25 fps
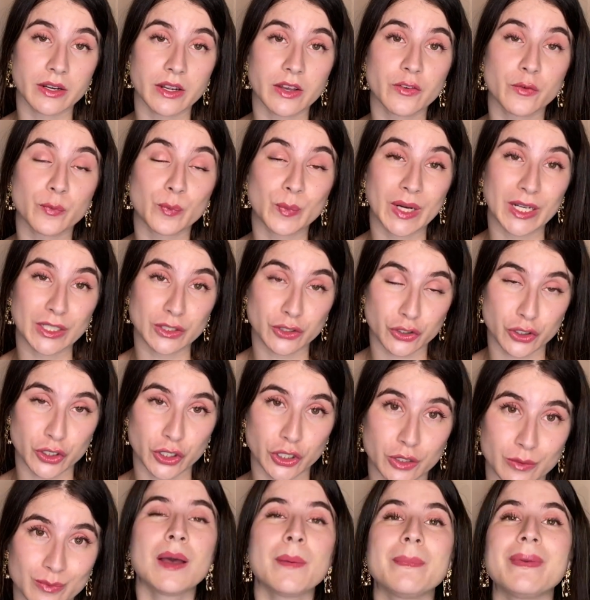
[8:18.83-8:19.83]
of
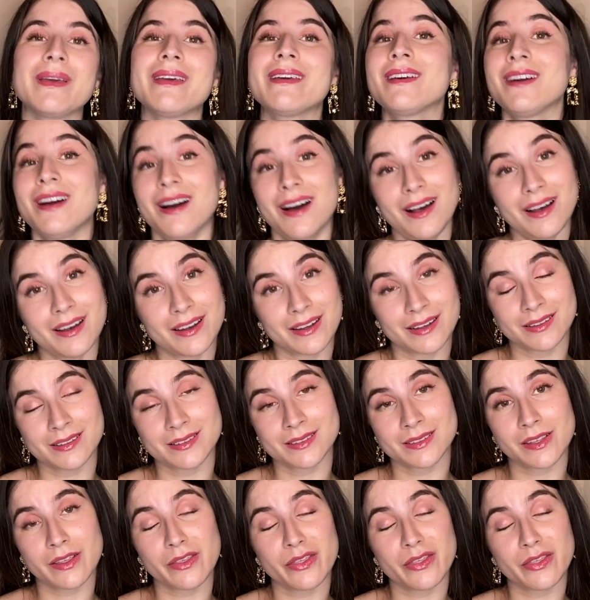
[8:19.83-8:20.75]
pressure because